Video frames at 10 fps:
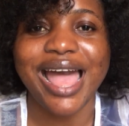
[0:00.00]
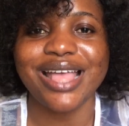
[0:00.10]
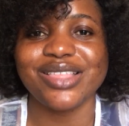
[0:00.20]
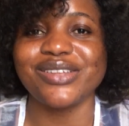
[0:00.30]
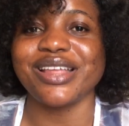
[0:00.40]

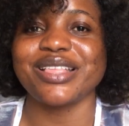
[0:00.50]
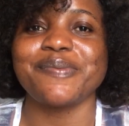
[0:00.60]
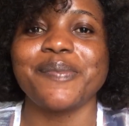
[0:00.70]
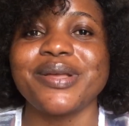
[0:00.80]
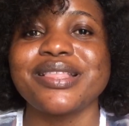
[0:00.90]
as soon
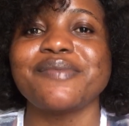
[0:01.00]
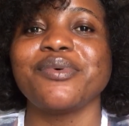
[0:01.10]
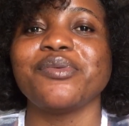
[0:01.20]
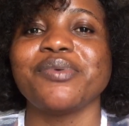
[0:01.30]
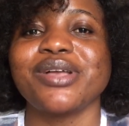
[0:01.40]
as
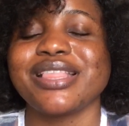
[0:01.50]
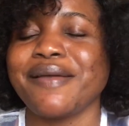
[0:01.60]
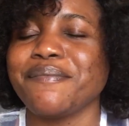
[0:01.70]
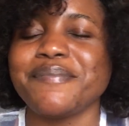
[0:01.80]
possible because I